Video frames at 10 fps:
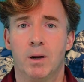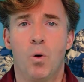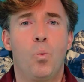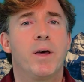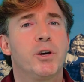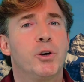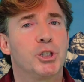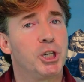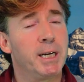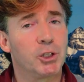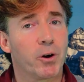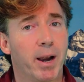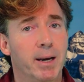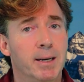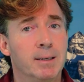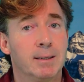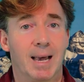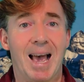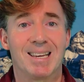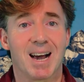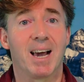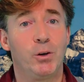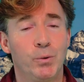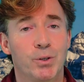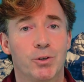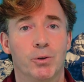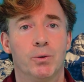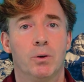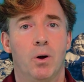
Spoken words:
whether you're cheat training, as I used to,